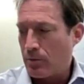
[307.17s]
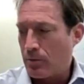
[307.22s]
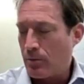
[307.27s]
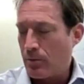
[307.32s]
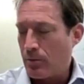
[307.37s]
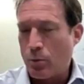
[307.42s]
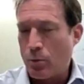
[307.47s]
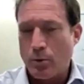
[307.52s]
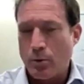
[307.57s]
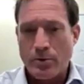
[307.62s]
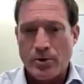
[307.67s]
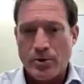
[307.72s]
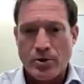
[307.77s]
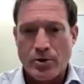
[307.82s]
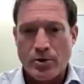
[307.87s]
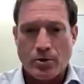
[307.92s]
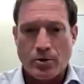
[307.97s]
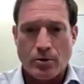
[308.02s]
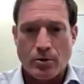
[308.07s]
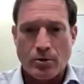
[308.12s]
more
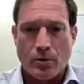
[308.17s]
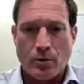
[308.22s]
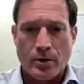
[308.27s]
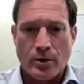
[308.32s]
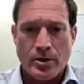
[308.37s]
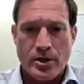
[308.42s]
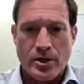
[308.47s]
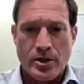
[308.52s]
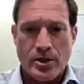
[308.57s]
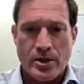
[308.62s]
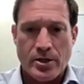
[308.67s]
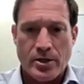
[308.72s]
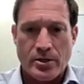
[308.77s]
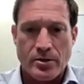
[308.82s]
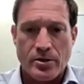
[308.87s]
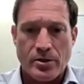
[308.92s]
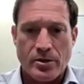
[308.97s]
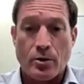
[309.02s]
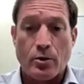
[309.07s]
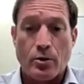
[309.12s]
mature
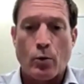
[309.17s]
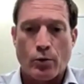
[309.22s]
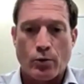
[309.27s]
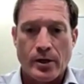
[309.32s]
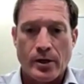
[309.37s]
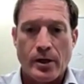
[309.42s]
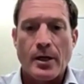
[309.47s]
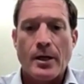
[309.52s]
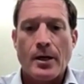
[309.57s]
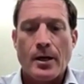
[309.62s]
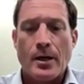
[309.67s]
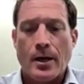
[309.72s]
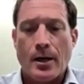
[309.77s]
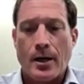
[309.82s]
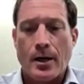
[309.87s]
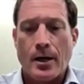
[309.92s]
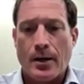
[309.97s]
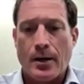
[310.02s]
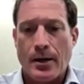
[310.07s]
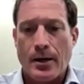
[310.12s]
organizations,
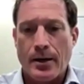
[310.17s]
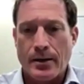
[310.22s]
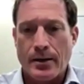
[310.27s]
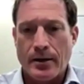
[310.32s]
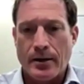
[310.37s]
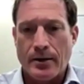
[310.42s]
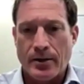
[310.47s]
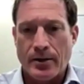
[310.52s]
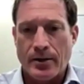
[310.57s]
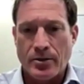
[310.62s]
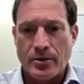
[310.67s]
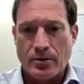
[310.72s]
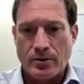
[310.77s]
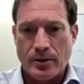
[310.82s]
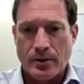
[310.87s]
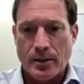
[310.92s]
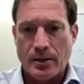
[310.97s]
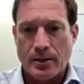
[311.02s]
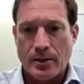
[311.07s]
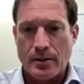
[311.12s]
quarterly, and then
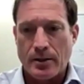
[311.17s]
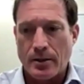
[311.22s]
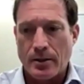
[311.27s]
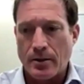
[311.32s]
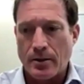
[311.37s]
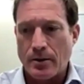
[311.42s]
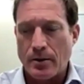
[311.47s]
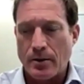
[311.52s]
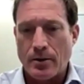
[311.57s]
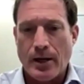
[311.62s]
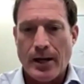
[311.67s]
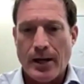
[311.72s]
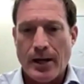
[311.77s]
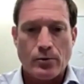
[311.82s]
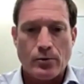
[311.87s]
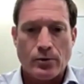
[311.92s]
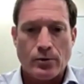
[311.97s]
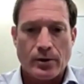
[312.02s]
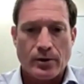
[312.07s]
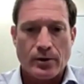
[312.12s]
eventually
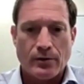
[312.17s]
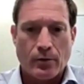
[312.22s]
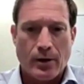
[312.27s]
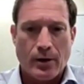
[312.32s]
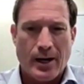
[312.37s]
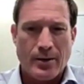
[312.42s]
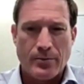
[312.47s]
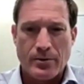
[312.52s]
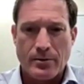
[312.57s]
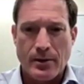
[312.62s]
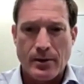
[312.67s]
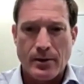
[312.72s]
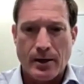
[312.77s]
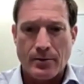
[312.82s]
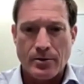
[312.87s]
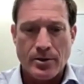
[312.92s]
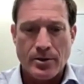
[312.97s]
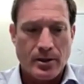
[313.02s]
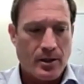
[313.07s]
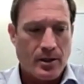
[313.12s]
annually for I
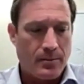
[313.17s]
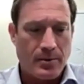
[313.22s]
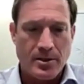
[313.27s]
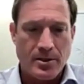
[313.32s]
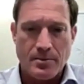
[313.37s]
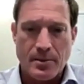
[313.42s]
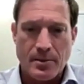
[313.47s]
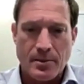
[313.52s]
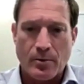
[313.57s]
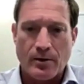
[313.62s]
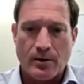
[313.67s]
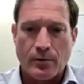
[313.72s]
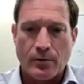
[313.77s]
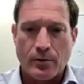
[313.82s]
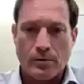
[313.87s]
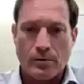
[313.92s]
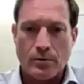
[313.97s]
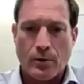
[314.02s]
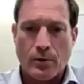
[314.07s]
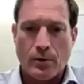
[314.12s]
would say companies have been
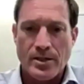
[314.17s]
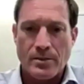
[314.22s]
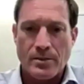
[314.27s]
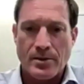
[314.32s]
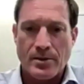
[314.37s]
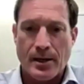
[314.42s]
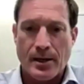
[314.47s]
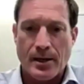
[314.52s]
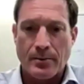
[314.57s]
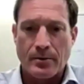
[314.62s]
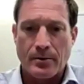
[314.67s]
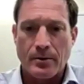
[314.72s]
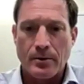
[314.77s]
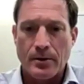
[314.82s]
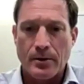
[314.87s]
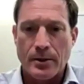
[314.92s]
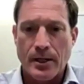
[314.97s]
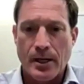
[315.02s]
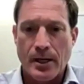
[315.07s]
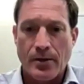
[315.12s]
around for quite some
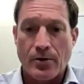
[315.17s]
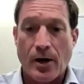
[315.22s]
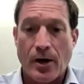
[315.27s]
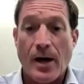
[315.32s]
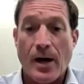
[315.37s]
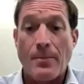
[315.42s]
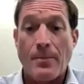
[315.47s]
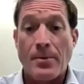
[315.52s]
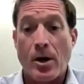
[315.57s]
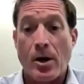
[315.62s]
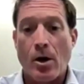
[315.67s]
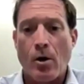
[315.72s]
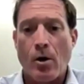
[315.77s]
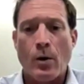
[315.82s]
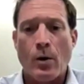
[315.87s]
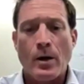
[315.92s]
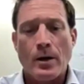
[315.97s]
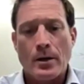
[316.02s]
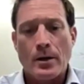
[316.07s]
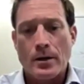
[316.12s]
time and either
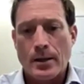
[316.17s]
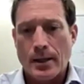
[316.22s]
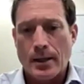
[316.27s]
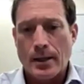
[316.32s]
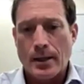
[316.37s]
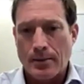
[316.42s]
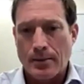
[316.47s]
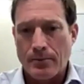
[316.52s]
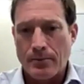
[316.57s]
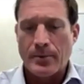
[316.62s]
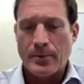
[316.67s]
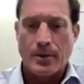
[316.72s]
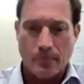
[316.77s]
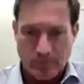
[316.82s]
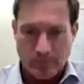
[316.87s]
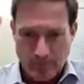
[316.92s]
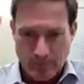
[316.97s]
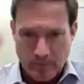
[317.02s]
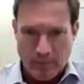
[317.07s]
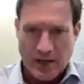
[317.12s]
IPO,
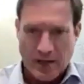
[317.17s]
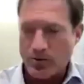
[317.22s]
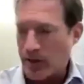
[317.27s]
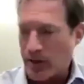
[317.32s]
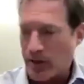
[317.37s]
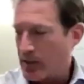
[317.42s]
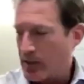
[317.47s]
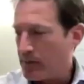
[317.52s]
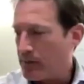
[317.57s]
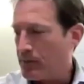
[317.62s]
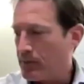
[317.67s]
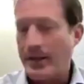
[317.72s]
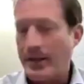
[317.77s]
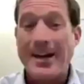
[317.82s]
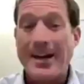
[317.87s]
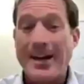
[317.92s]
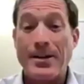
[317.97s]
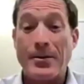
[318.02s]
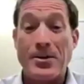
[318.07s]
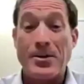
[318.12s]
maturation.
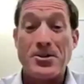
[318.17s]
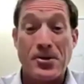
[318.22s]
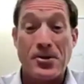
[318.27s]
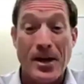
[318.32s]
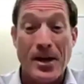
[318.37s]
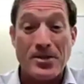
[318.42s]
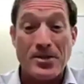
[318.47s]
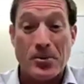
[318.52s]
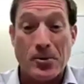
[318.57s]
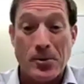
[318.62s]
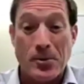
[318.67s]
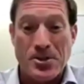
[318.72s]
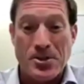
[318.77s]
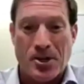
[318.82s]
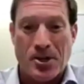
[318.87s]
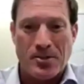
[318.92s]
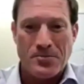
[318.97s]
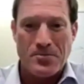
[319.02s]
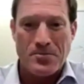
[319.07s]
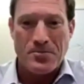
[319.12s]
But anyway, so that's where we
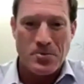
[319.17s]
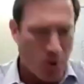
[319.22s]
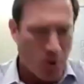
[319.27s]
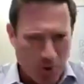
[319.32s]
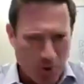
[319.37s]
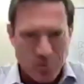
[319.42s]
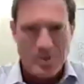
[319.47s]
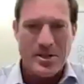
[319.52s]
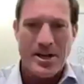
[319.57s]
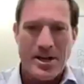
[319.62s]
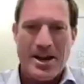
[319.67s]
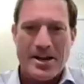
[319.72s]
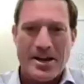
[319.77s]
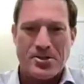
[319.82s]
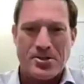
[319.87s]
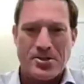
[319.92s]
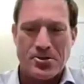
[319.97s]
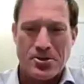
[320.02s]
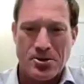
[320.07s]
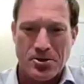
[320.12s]
start. Long-winded
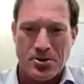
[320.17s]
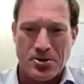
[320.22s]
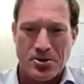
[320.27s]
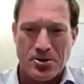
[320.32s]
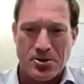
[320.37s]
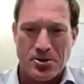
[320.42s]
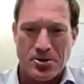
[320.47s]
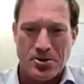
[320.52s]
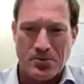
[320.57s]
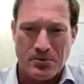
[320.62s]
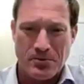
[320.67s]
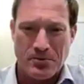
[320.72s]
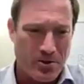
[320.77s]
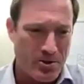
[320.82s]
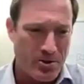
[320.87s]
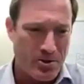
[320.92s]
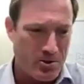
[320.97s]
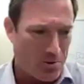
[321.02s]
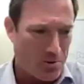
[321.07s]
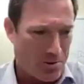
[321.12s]
answer to your very
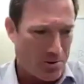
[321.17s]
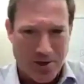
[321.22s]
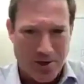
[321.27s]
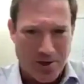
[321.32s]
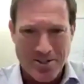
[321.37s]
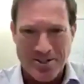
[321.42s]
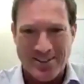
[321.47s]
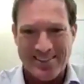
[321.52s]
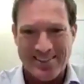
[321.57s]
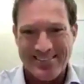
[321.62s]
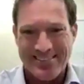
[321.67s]
short question.